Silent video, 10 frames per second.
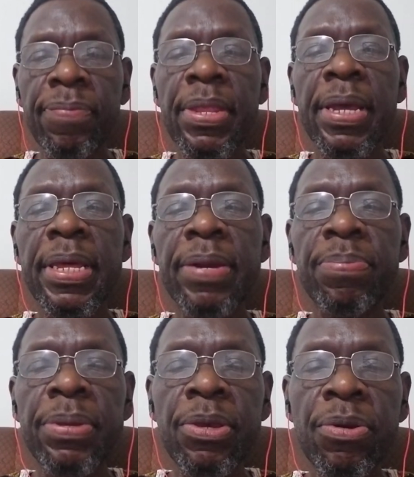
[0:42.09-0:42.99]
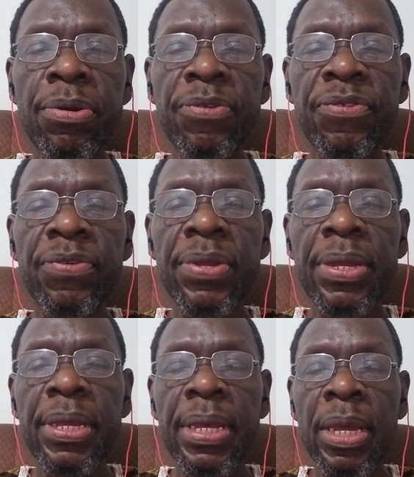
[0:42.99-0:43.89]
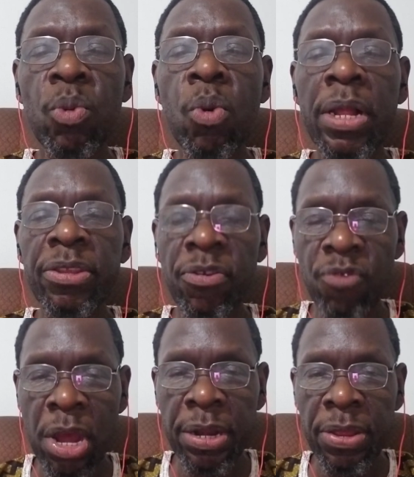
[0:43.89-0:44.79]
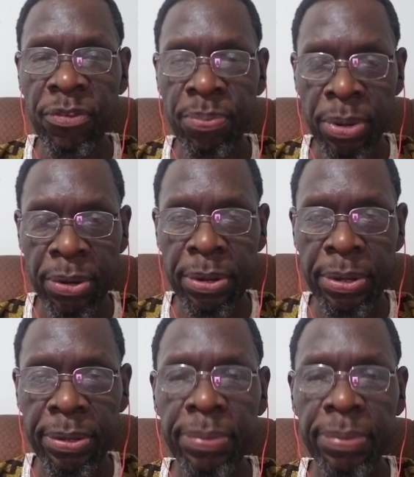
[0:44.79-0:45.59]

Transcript: and that appears in Walter Rodney's book,